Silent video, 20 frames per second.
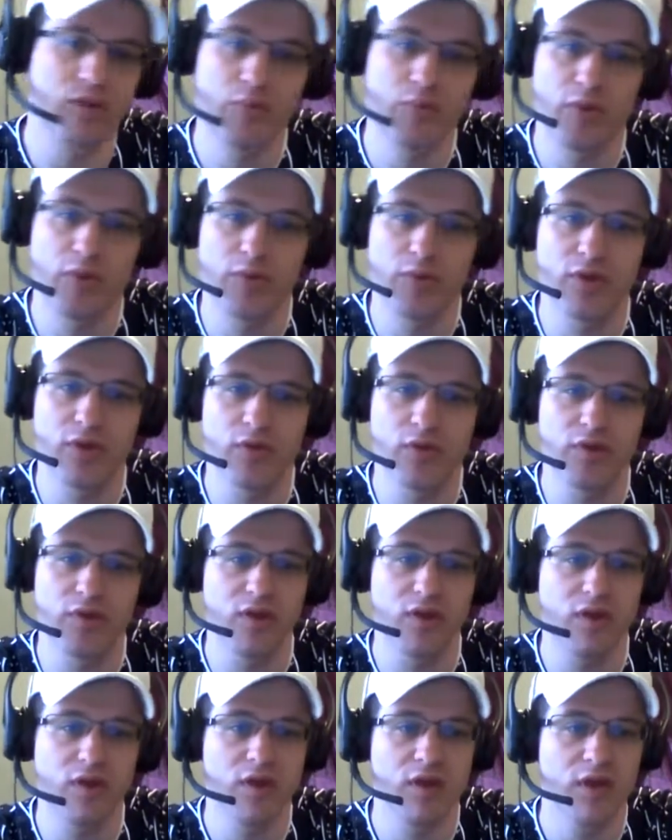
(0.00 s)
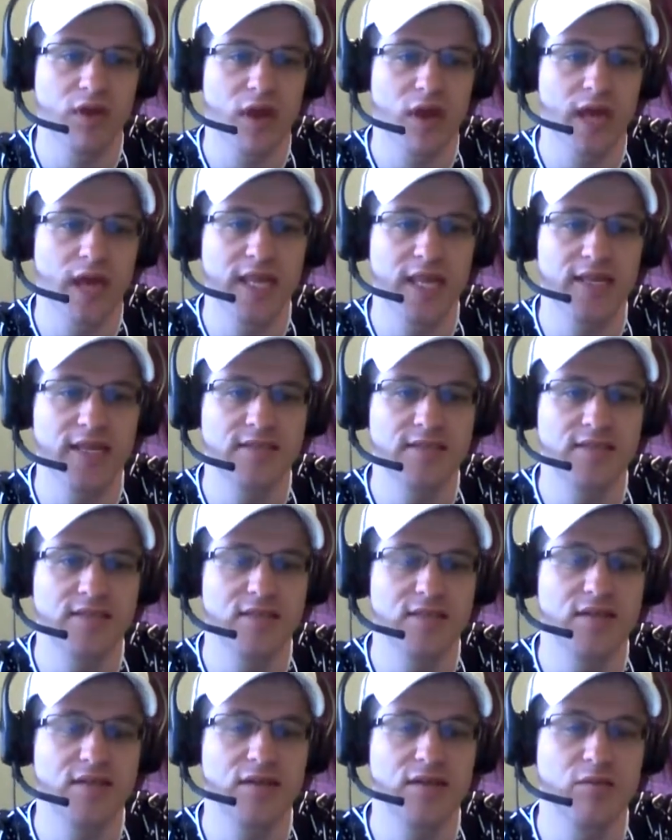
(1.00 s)
Probably go with him, at least
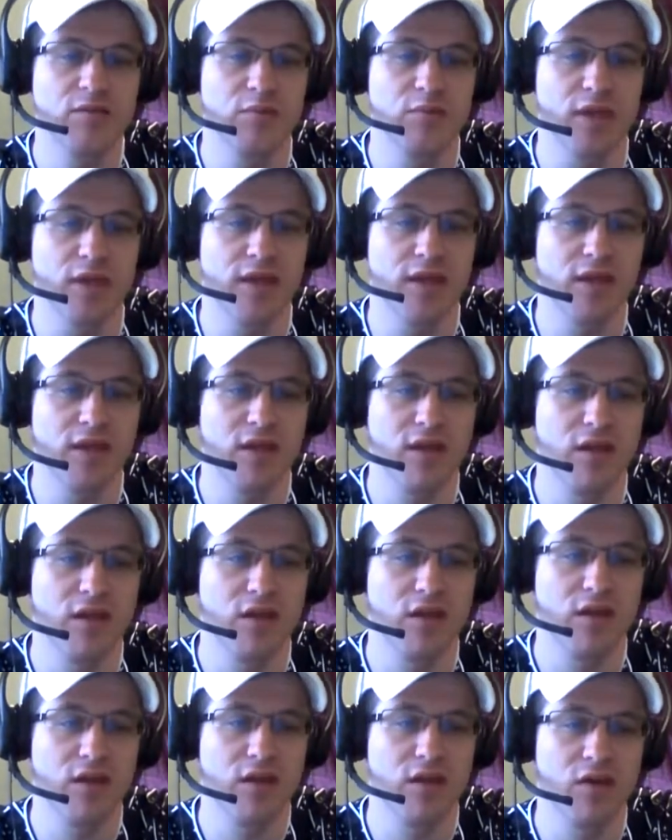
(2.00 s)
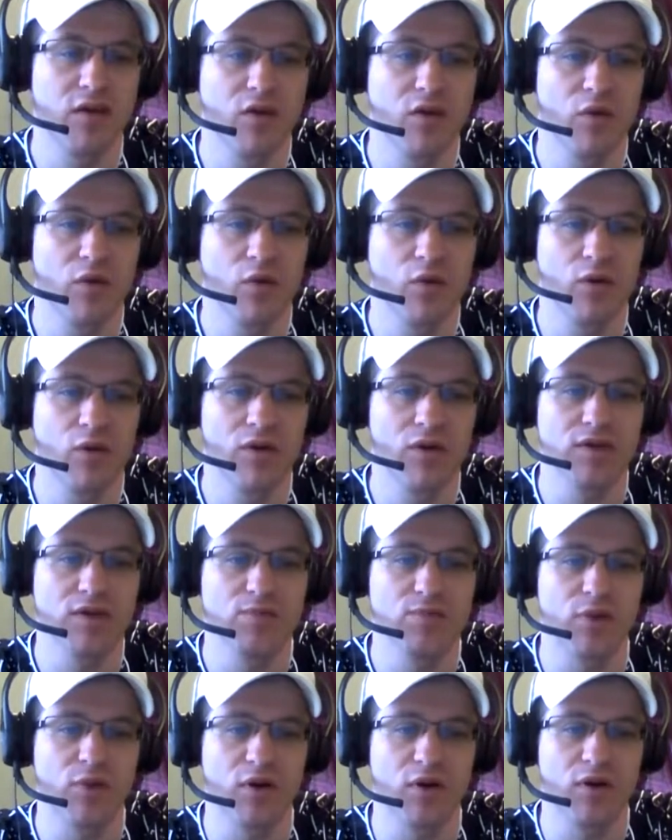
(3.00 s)
Blake or Chris
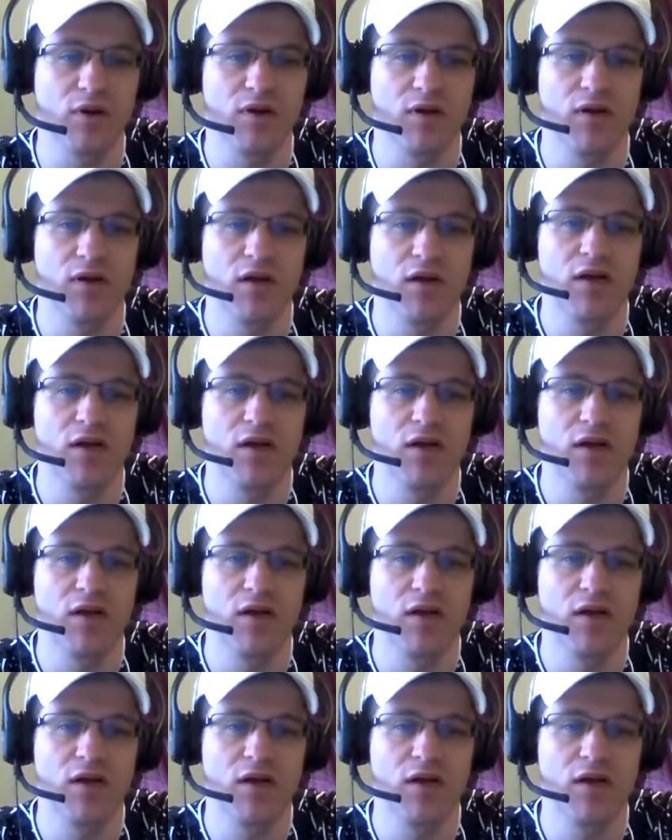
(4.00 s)
Paul.